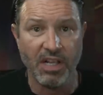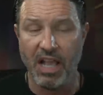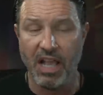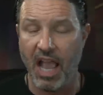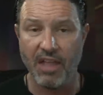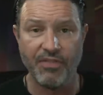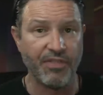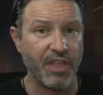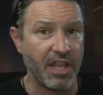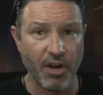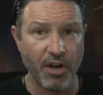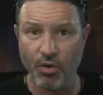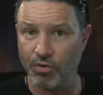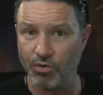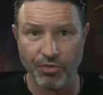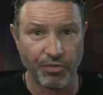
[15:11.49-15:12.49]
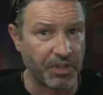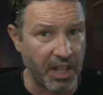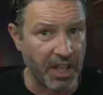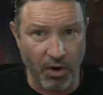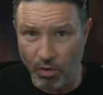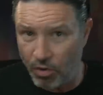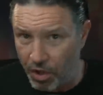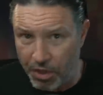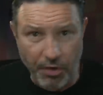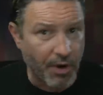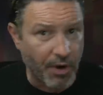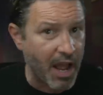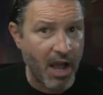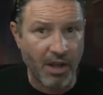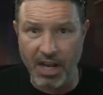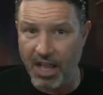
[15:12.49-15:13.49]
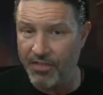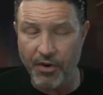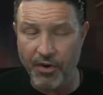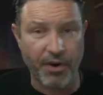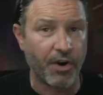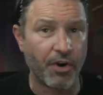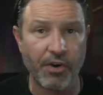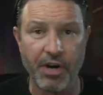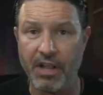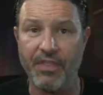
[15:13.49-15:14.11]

and they don't they don't look around and they're in a hurry